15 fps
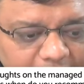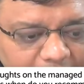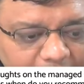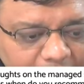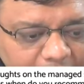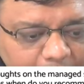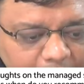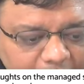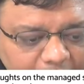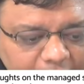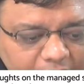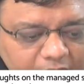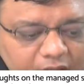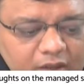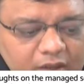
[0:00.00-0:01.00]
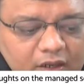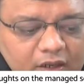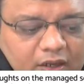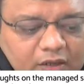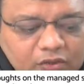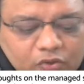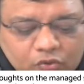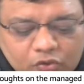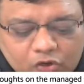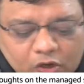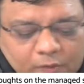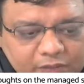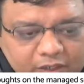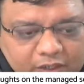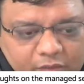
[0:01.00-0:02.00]
allowing me to
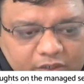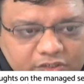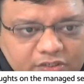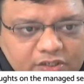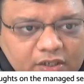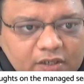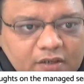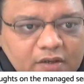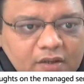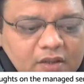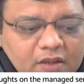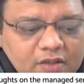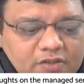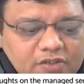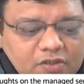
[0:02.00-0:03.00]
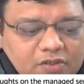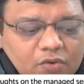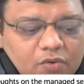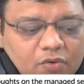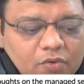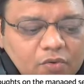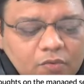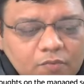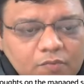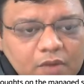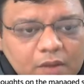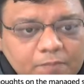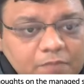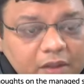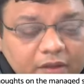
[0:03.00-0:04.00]
drop the question. So
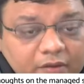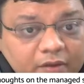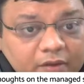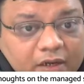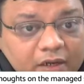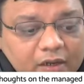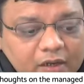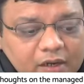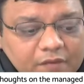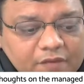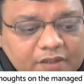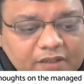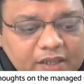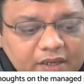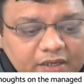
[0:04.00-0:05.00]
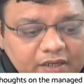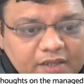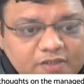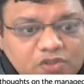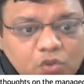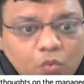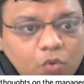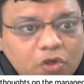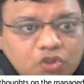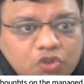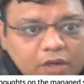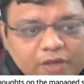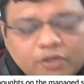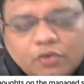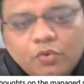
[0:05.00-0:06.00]
allowing the index. So what
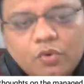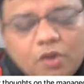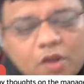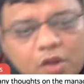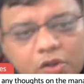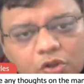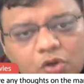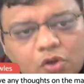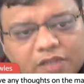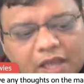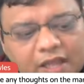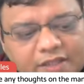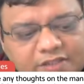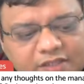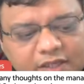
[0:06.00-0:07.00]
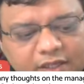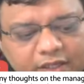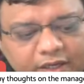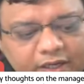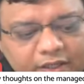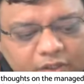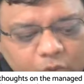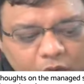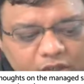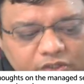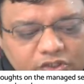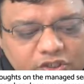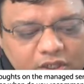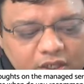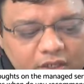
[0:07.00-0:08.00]
should I do? That's a great
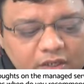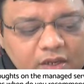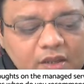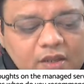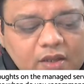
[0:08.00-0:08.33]
question.